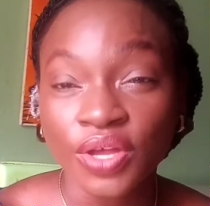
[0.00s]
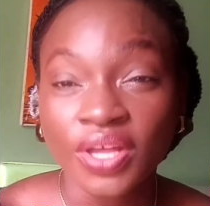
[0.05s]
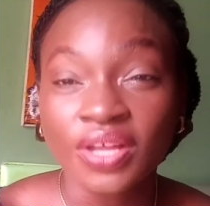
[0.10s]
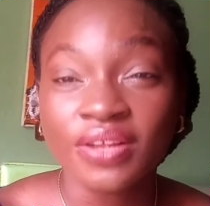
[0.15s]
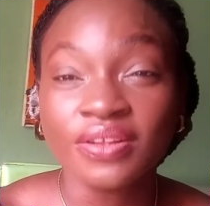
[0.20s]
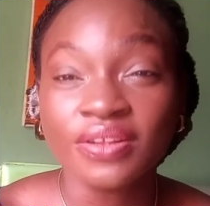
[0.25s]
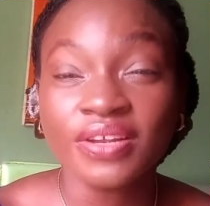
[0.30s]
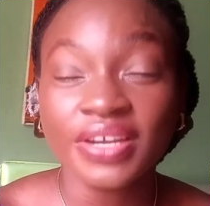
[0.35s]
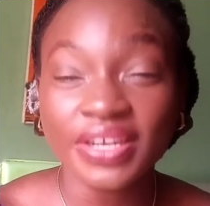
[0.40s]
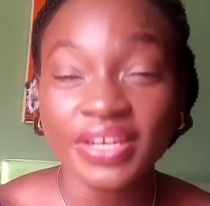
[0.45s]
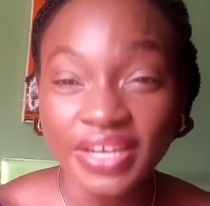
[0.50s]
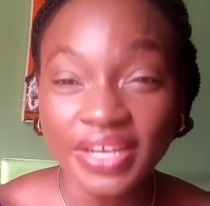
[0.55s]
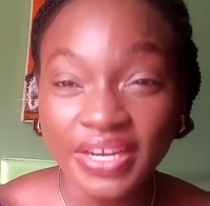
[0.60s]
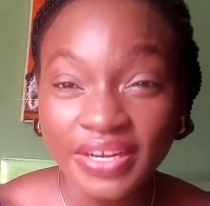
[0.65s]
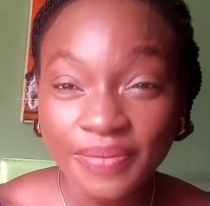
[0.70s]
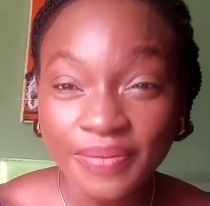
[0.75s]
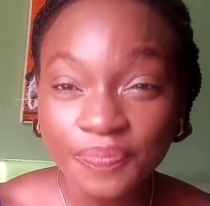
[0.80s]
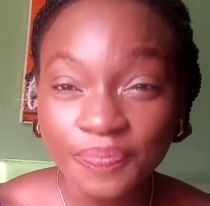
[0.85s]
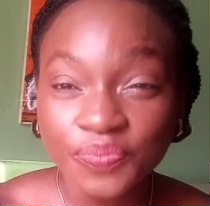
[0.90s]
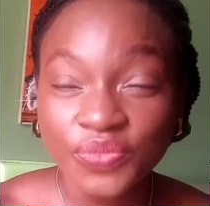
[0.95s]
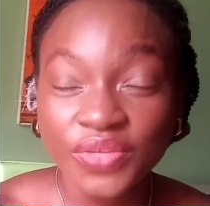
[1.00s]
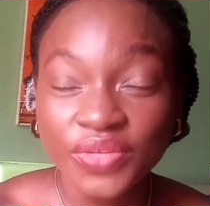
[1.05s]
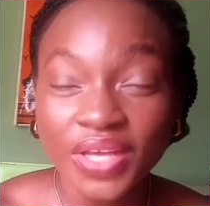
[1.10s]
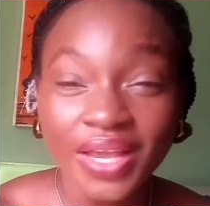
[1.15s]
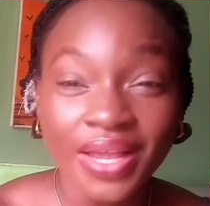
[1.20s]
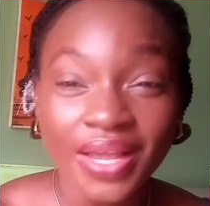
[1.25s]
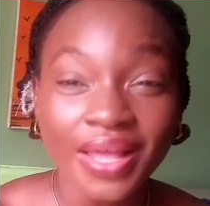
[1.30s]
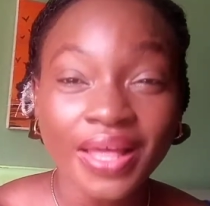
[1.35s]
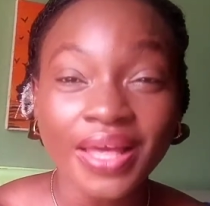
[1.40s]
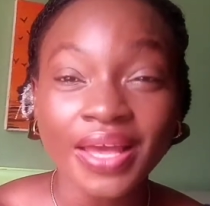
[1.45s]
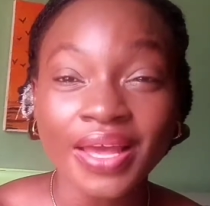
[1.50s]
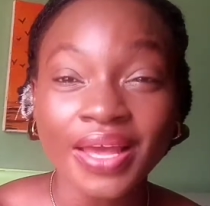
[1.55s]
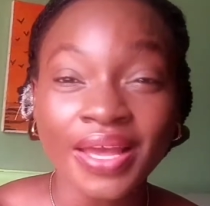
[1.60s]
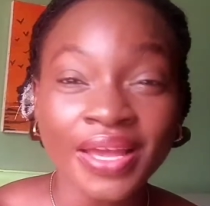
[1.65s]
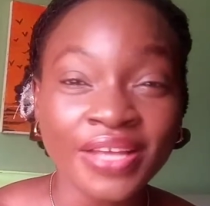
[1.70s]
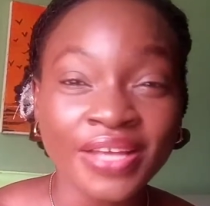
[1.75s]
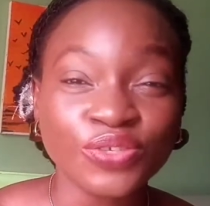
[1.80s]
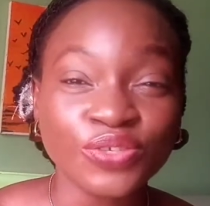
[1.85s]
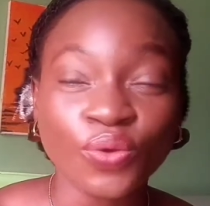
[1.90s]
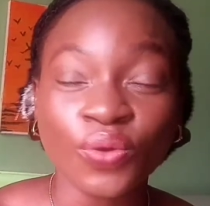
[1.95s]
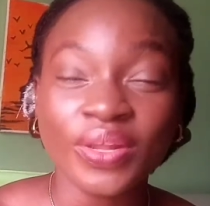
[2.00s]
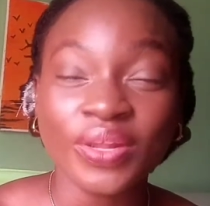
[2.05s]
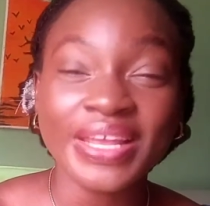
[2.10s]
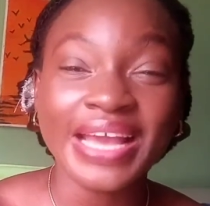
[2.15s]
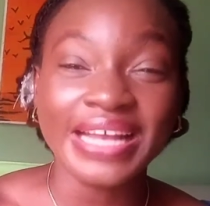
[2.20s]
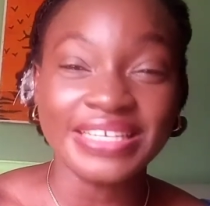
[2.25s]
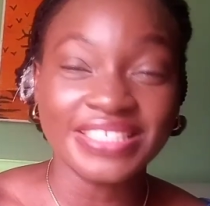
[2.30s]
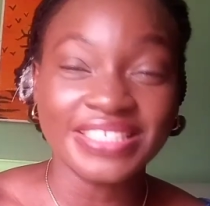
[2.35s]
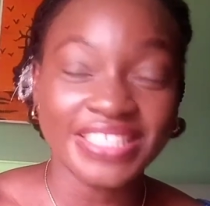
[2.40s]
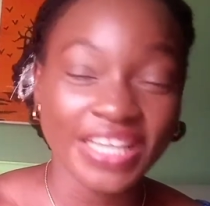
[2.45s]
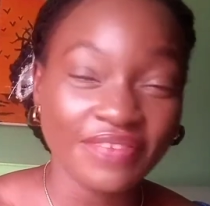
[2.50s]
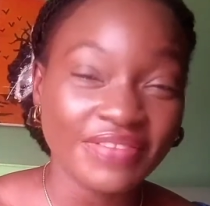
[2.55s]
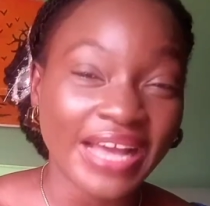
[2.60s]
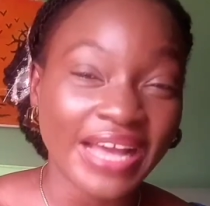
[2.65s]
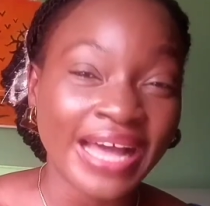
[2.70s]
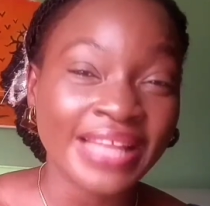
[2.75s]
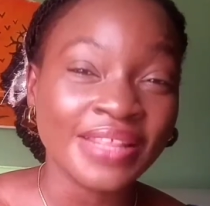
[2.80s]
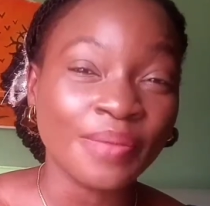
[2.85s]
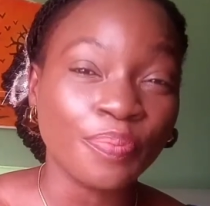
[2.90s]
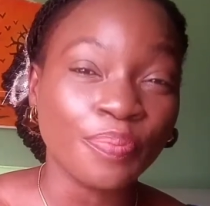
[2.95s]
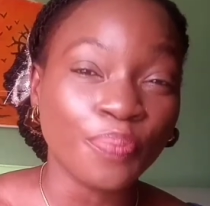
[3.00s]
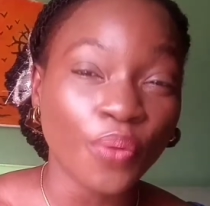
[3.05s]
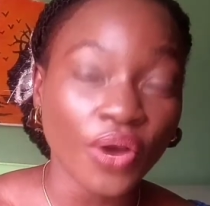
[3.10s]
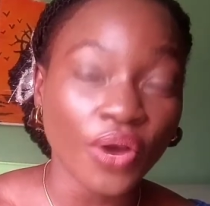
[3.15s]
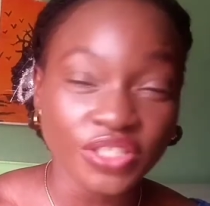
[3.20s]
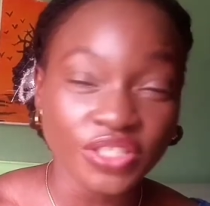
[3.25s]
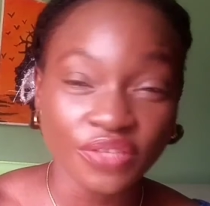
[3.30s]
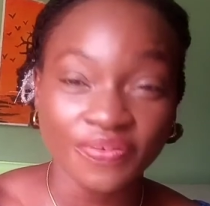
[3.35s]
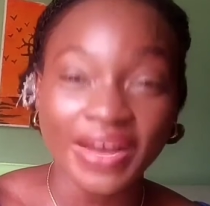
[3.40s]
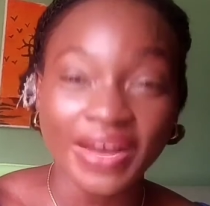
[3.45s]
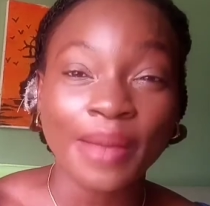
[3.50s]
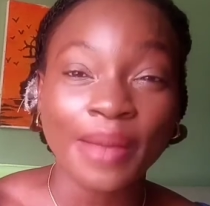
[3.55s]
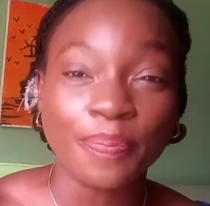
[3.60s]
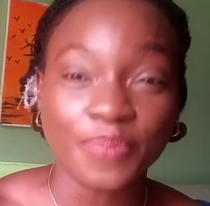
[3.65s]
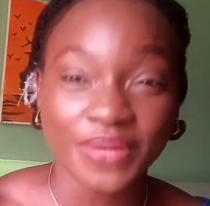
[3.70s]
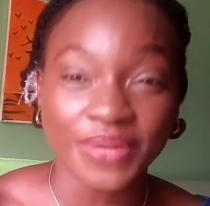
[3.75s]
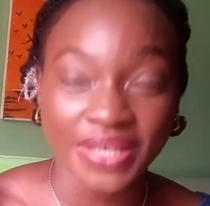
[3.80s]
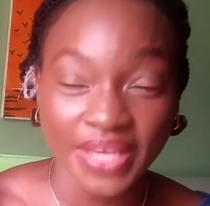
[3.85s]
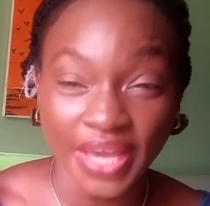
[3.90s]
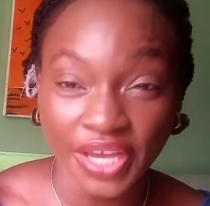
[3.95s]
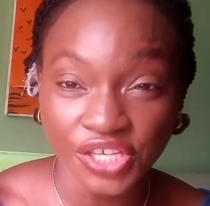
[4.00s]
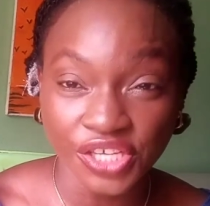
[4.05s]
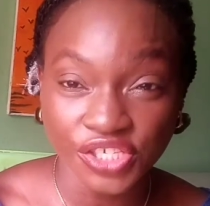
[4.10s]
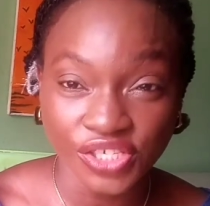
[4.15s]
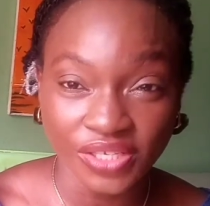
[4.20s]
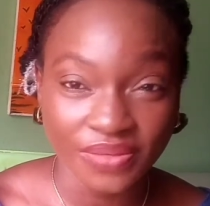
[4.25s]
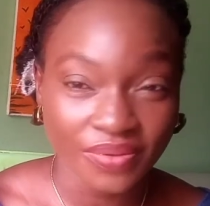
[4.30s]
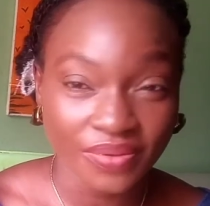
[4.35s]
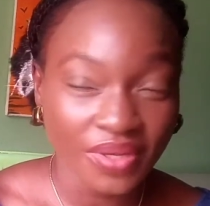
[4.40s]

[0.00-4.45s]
Learning is only achieved at the point of application.